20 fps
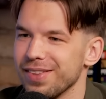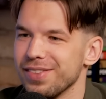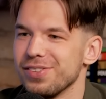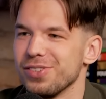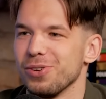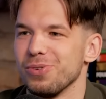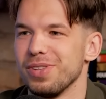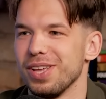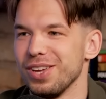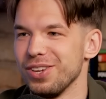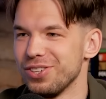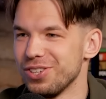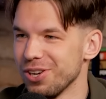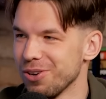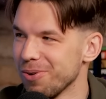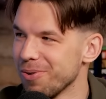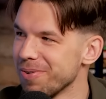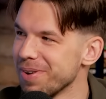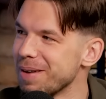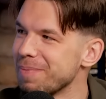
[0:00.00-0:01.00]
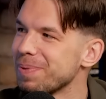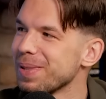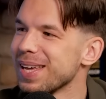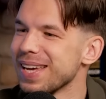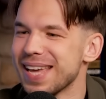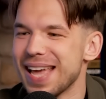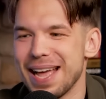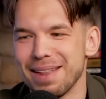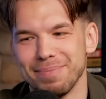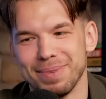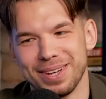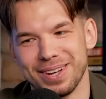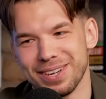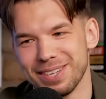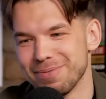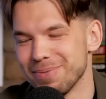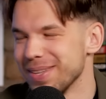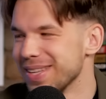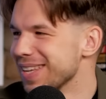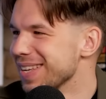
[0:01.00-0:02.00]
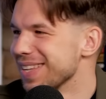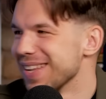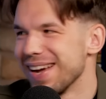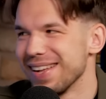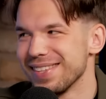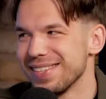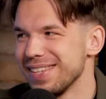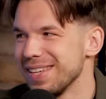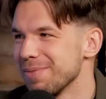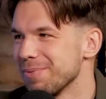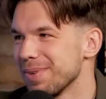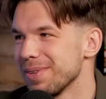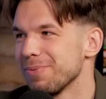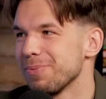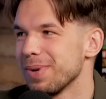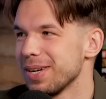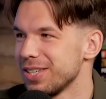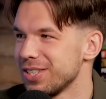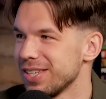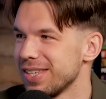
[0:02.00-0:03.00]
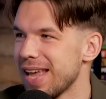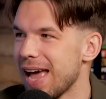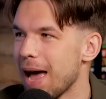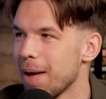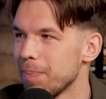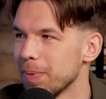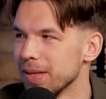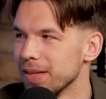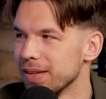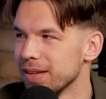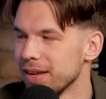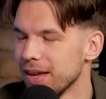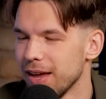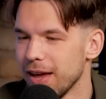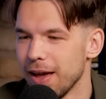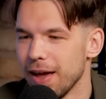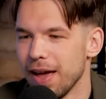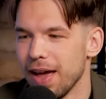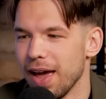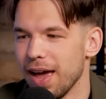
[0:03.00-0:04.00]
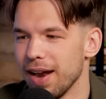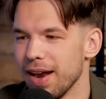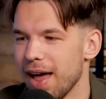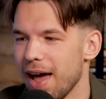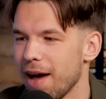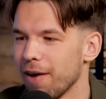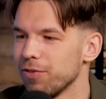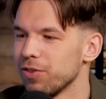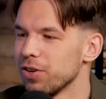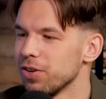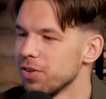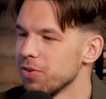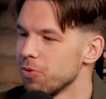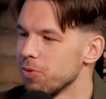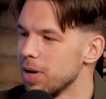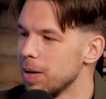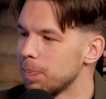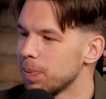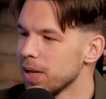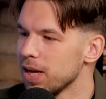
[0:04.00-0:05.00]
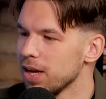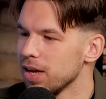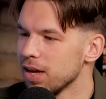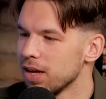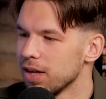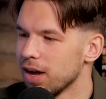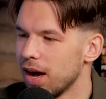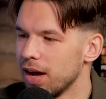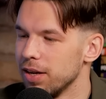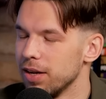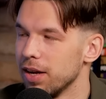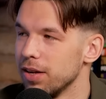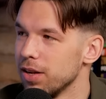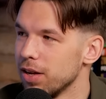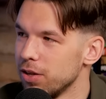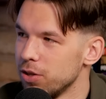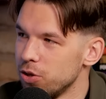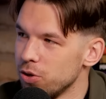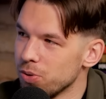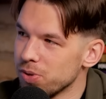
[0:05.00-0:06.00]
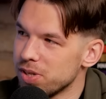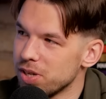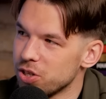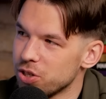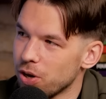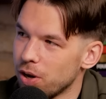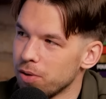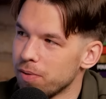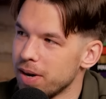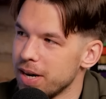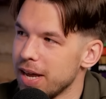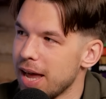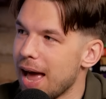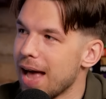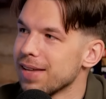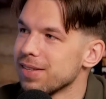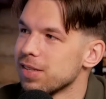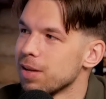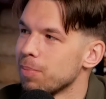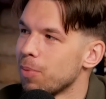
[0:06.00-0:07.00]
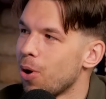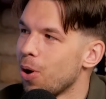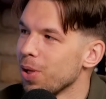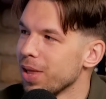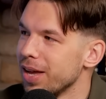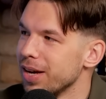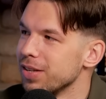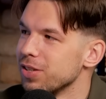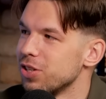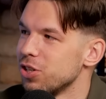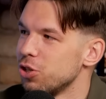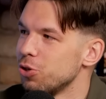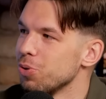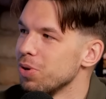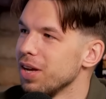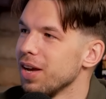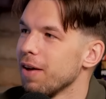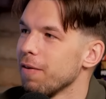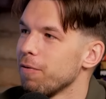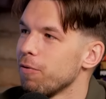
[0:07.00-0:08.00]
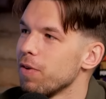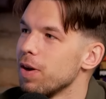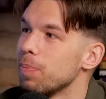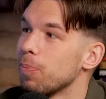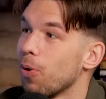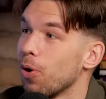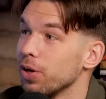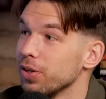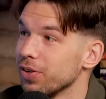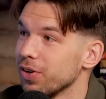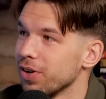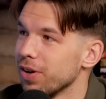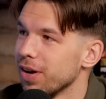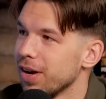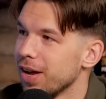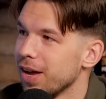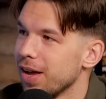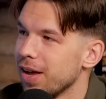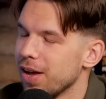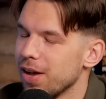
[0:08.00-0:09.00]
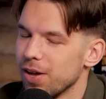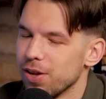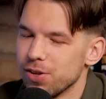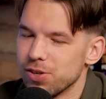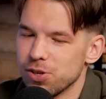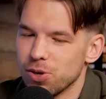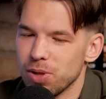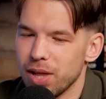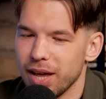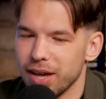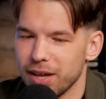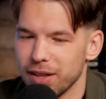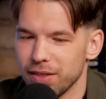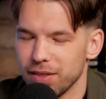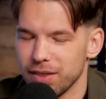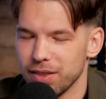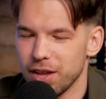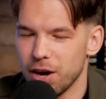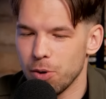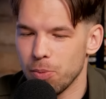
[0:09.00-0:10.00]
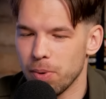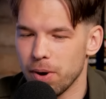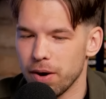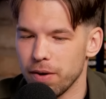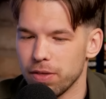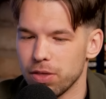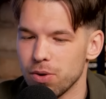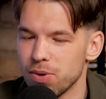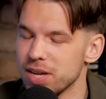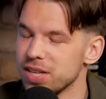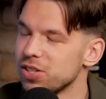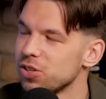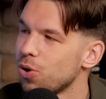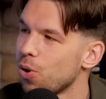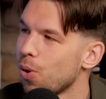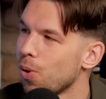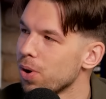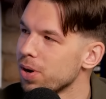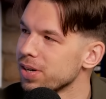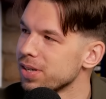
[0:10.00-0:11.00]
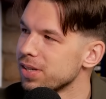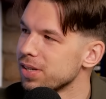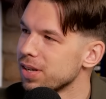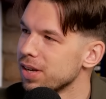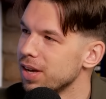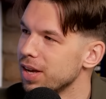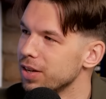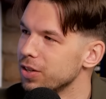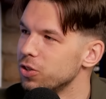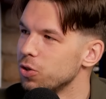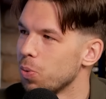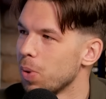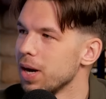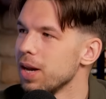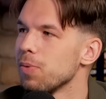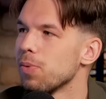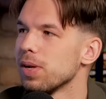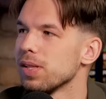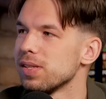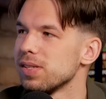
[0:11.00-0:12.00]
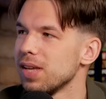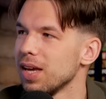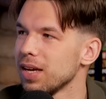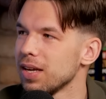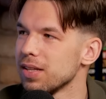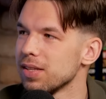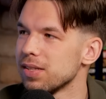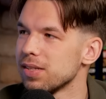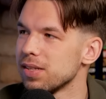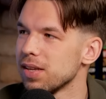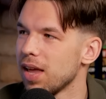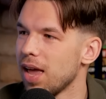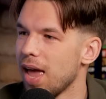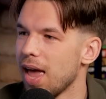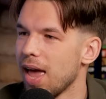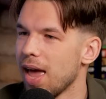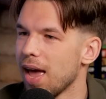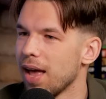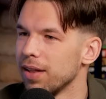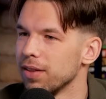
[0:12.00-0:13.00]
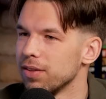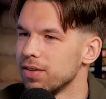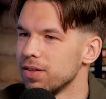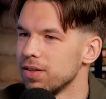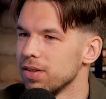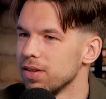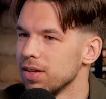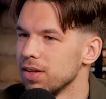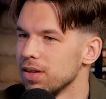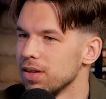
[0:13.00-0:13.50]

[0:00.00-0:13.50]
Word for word: So they show a replay again, because we did not see what just happened. And after the replay, and Jusic already has the ball and is shooting a three-pointer. So like, there were 3 scores in 21 seconds, and